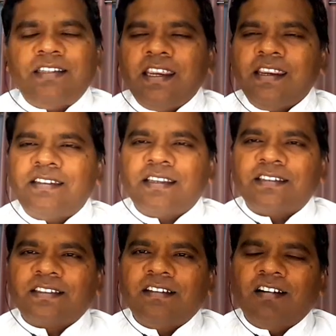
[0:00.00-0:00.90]

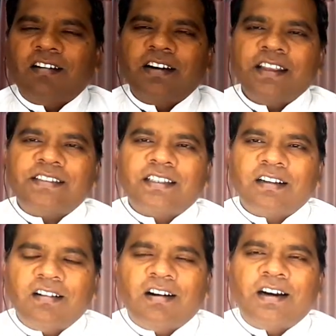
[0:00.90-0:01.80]
Jesus God is the
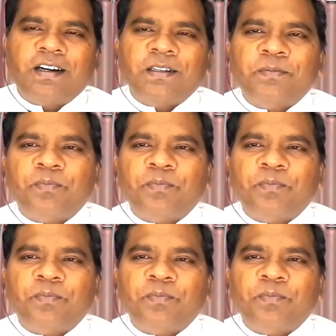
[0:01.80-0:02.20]
God